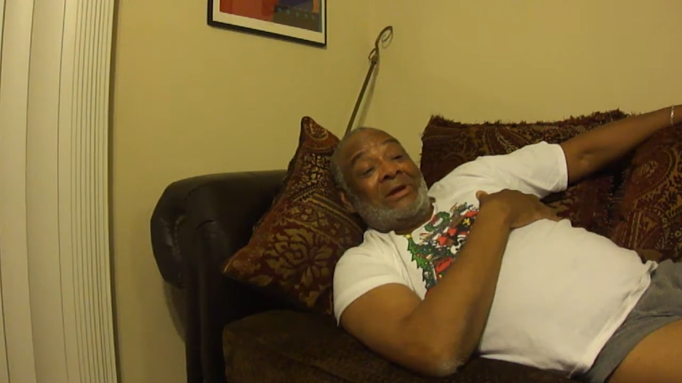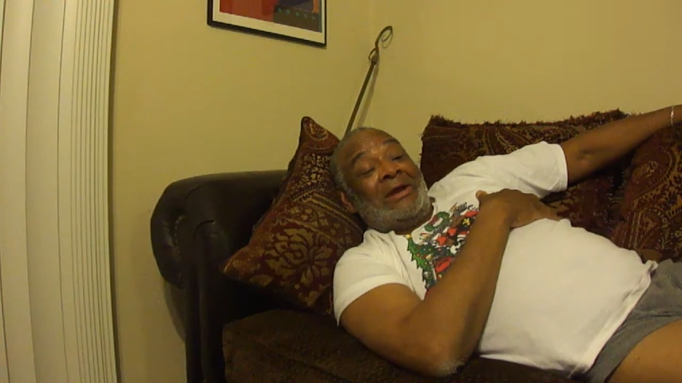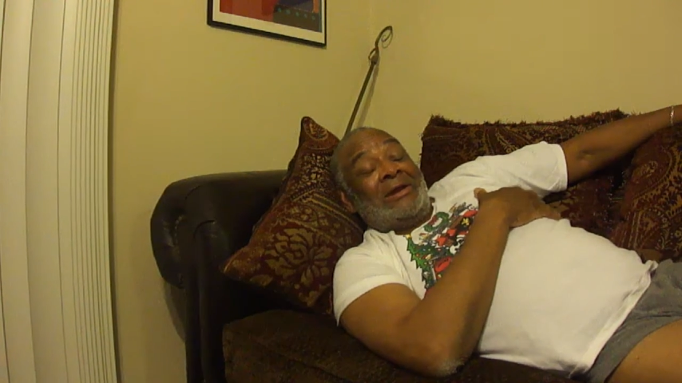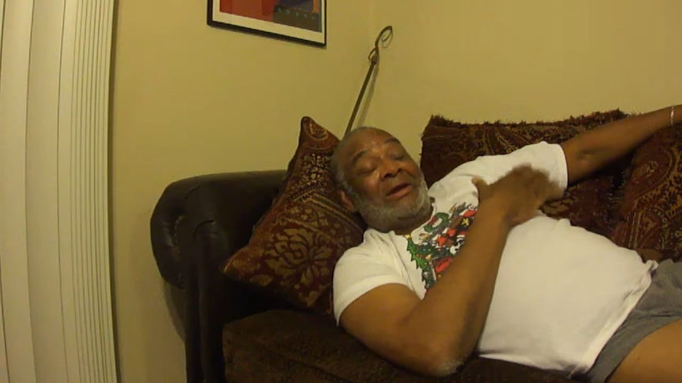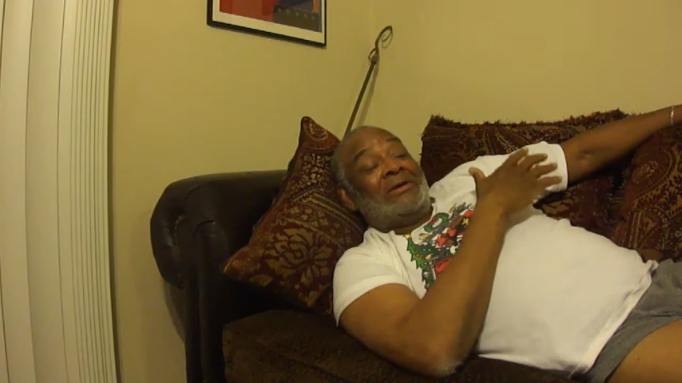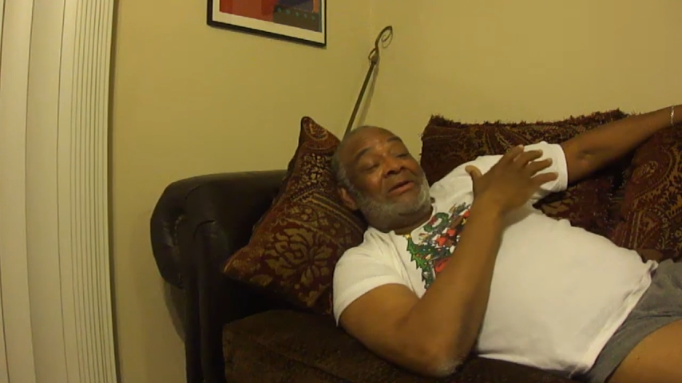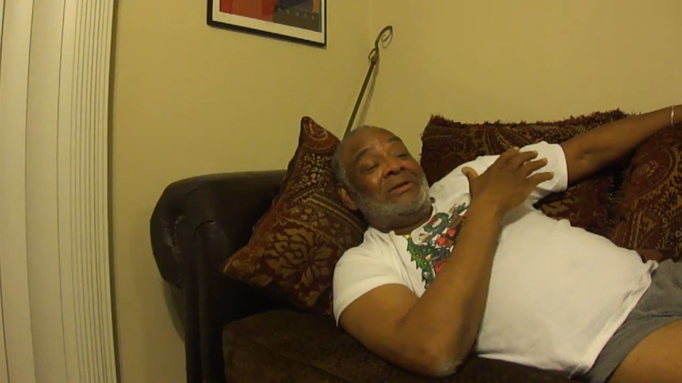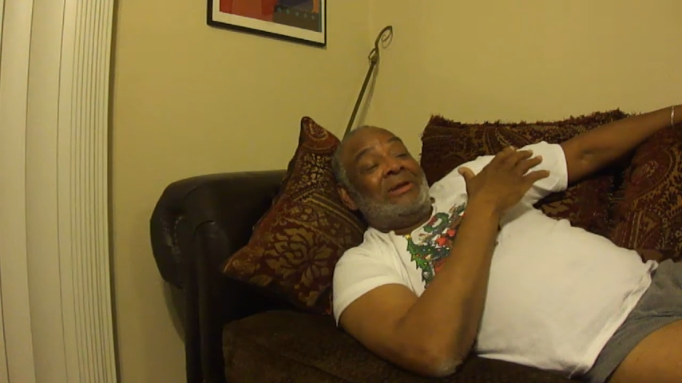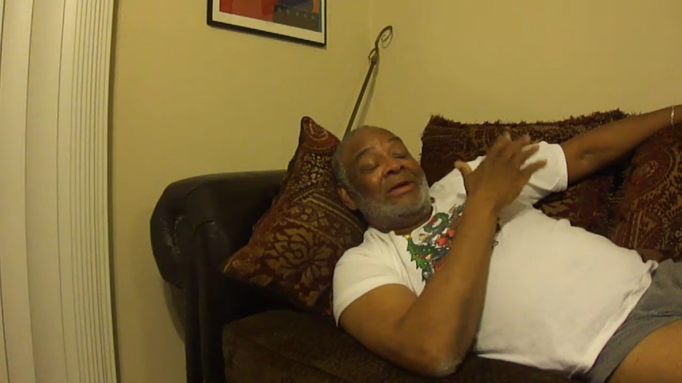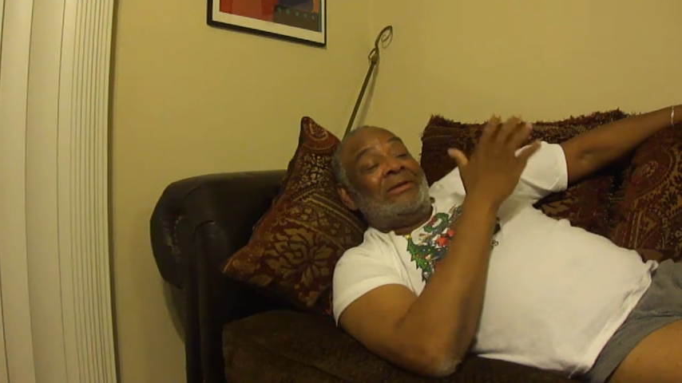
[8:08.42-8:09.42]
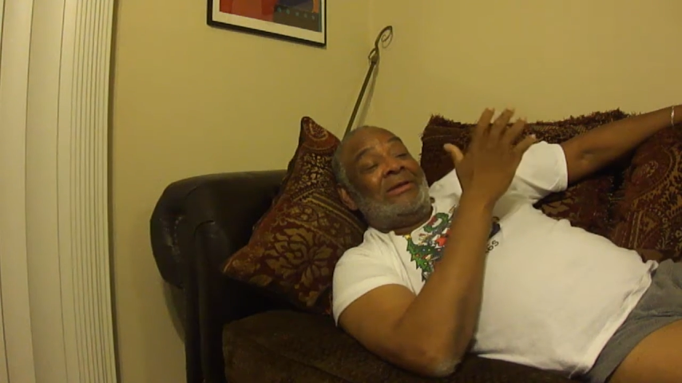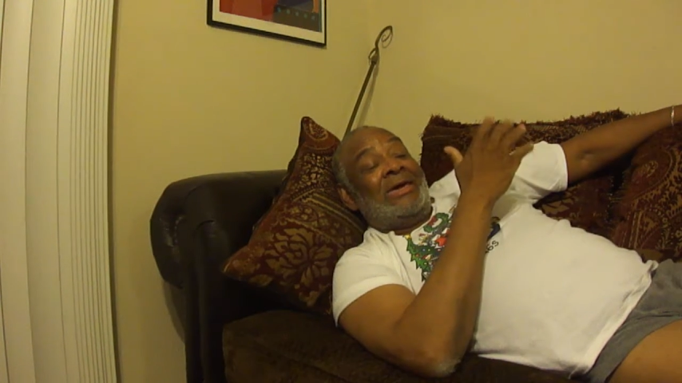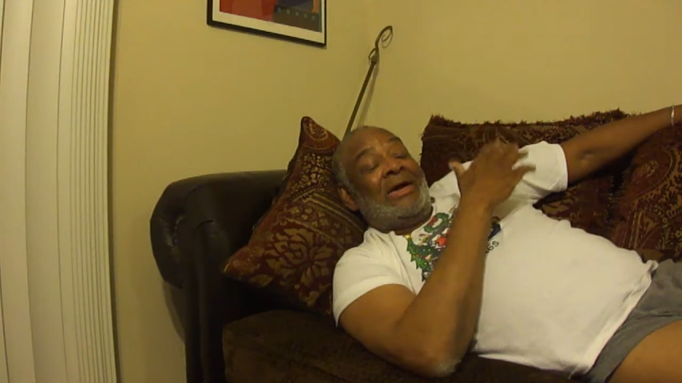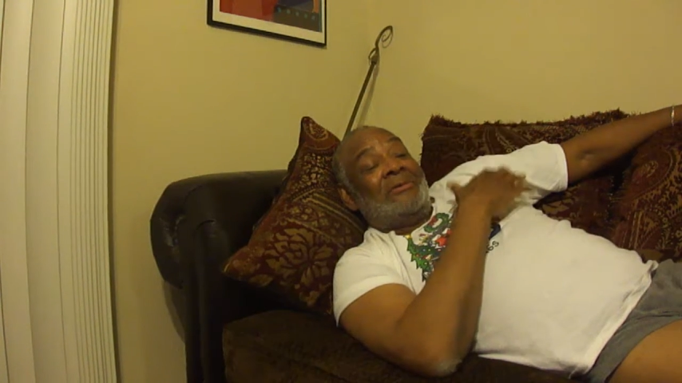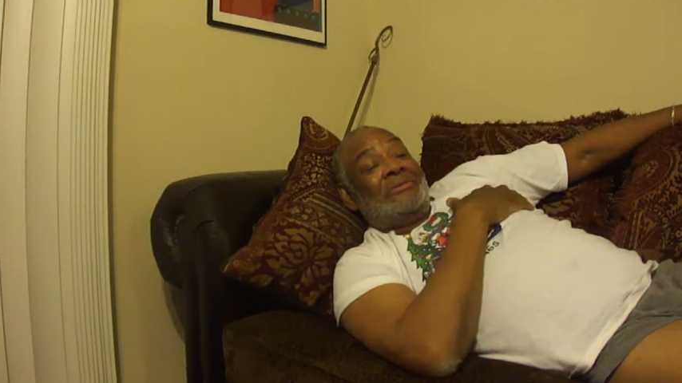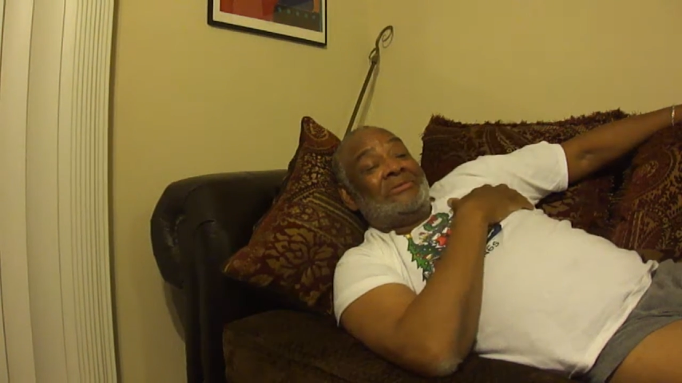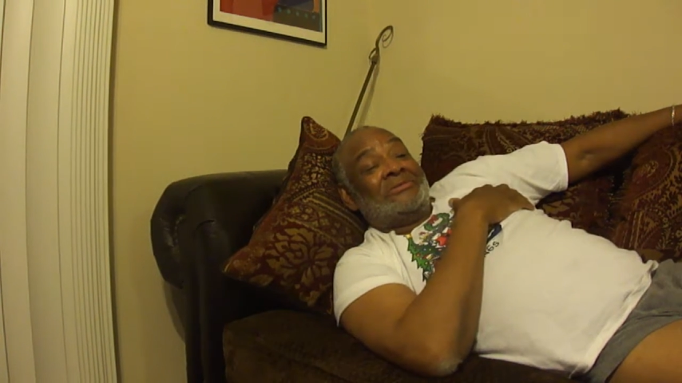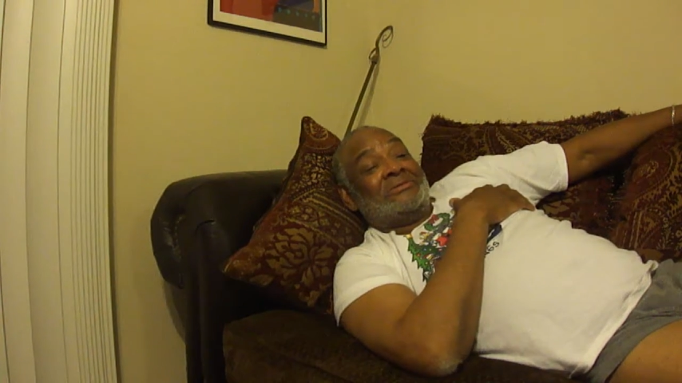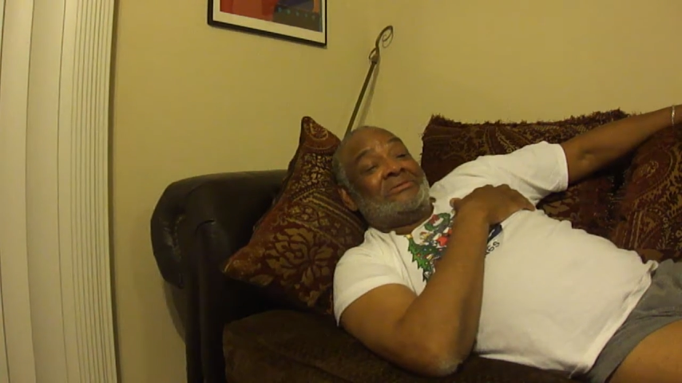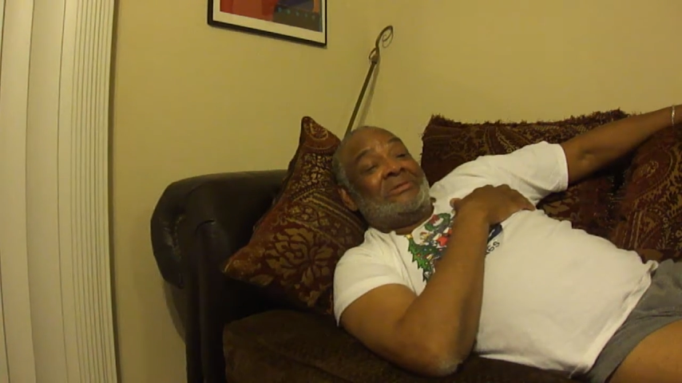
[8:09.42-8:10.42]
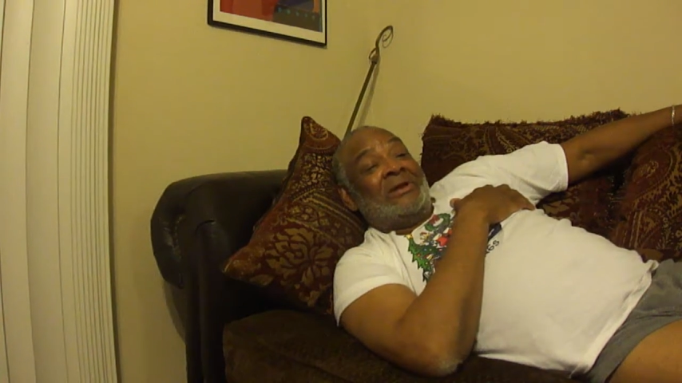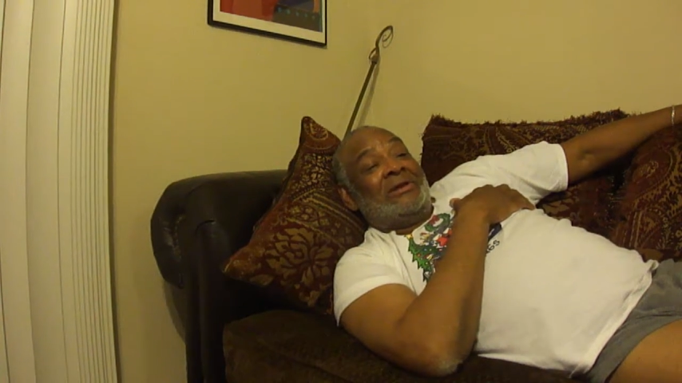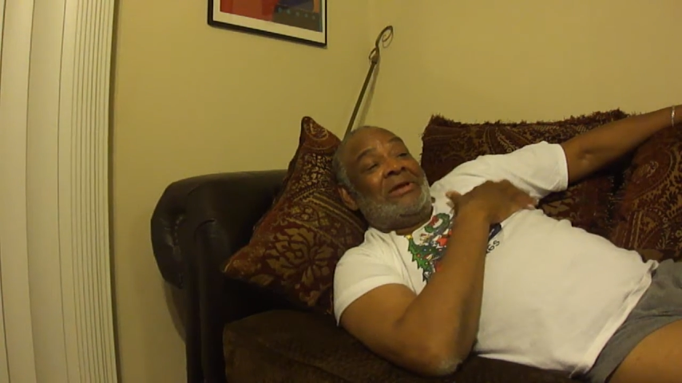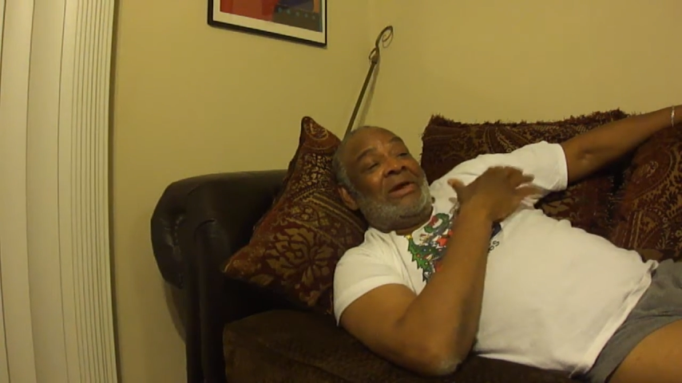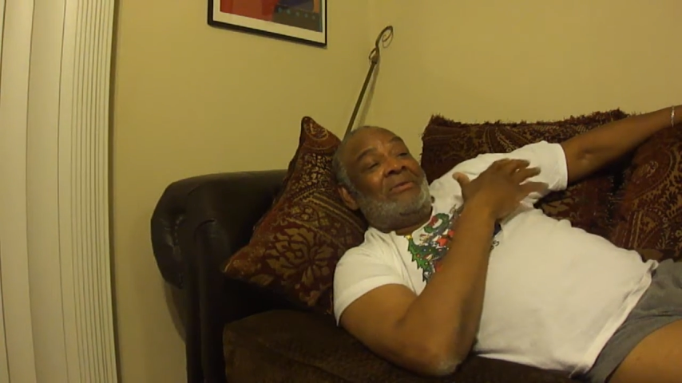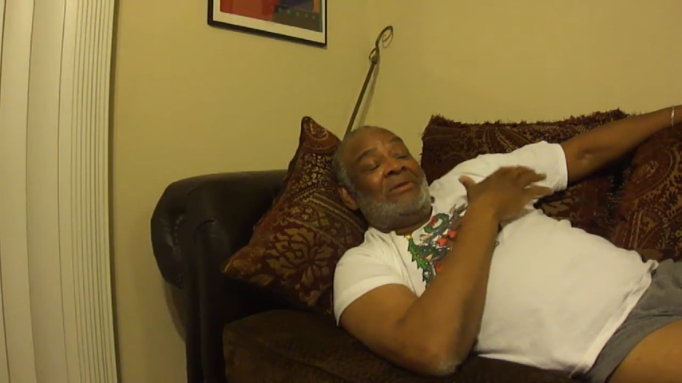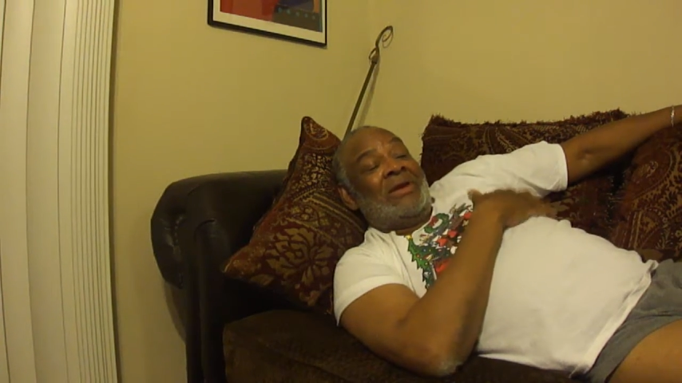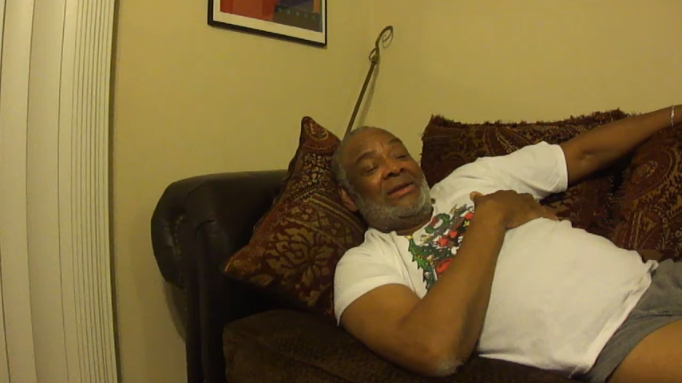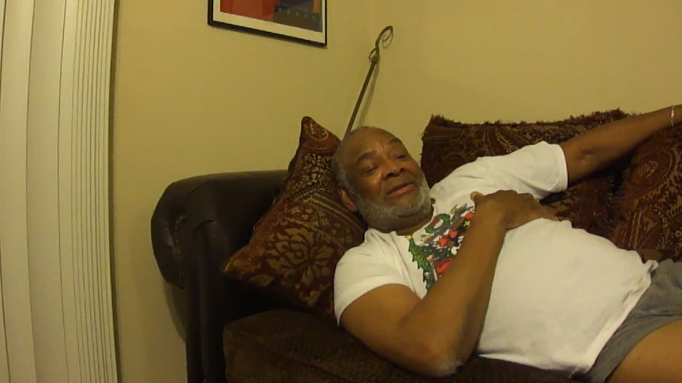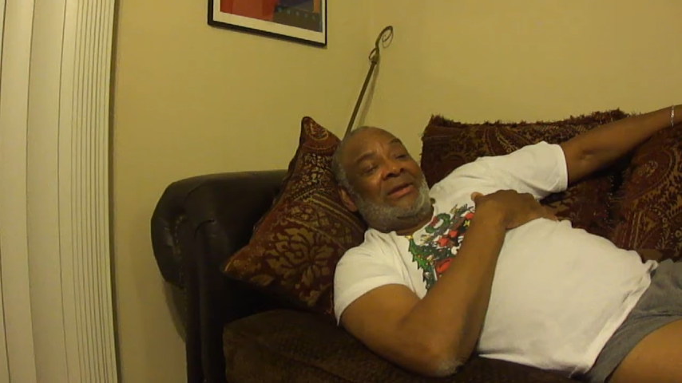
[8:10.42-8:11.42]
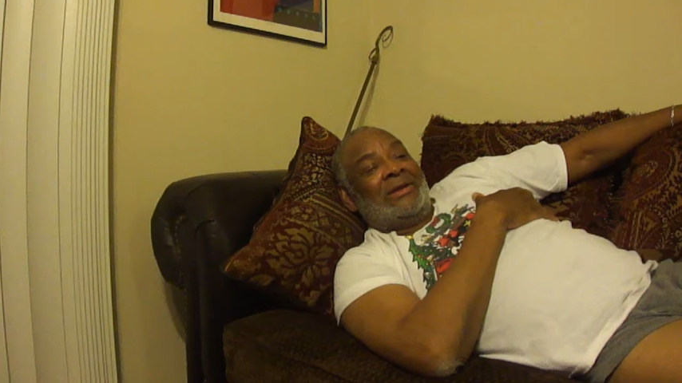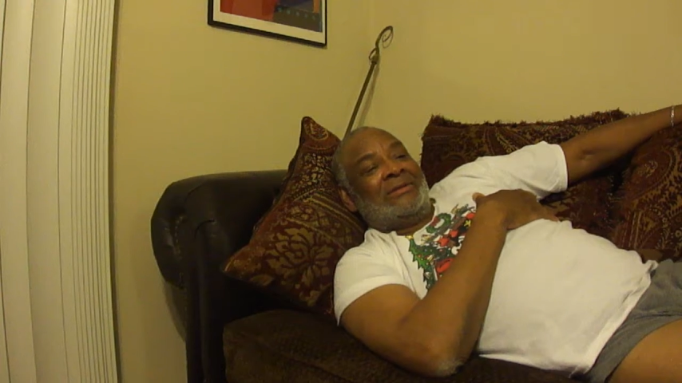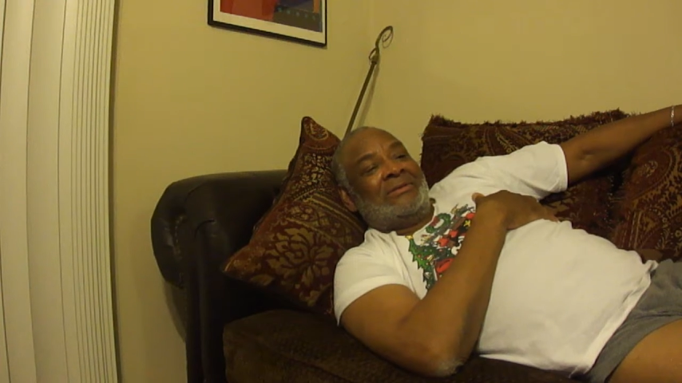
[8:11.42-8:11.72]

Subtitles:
And that didn't happen. They didn't have it like that.